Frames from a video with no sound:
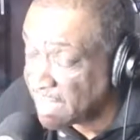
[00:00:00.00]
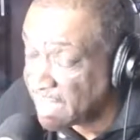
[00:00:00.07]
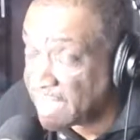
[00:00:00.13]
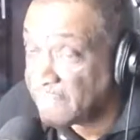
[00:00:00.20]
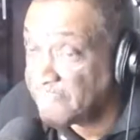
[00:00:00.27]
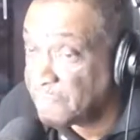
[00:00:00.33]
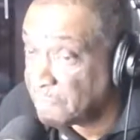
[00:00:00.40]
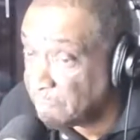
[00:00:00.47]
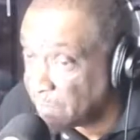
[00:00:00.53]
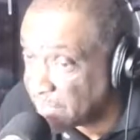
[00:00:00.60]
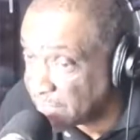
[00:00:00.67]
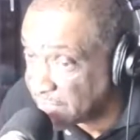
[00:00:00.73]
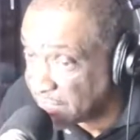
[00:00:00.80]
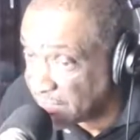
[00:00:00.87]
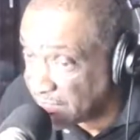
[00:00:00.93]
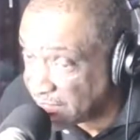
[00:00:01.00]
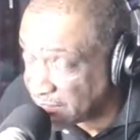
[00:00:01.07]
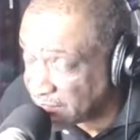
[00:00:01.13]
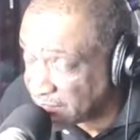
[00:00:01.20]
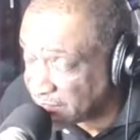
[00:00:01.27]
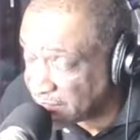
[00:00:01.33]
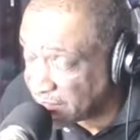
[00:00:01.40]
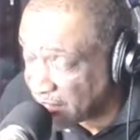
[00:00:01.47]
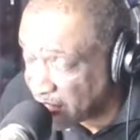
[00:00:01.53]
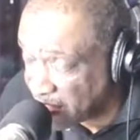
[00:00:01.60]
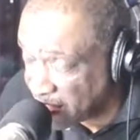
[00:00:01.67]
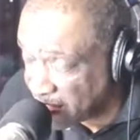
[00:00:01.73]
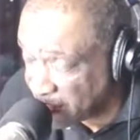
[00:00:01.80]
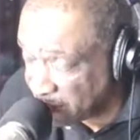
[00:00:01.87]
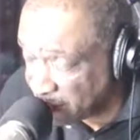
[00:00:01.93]
if the president gets
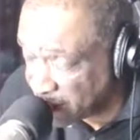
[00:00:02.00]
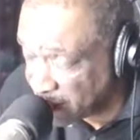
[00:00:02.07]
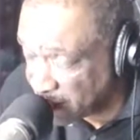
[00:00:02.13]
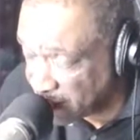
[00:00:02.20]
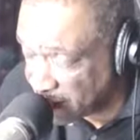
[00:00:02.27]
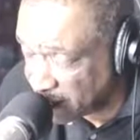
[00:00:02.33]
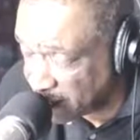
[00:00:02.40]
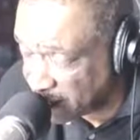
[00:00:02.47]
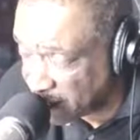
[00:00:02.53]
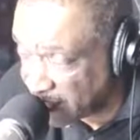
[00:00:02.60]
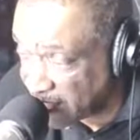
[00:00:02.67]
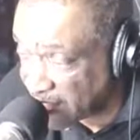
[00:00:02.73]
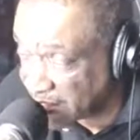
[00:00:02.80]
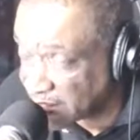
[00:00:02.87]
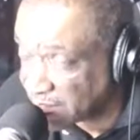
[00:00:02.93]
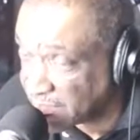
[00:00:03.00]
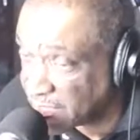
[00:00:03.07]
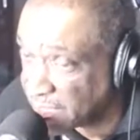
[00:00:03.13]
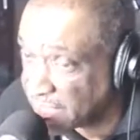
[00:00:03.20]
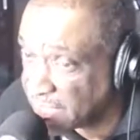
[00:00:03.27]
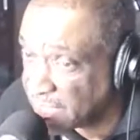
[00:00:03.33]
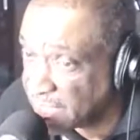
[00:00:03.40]
time next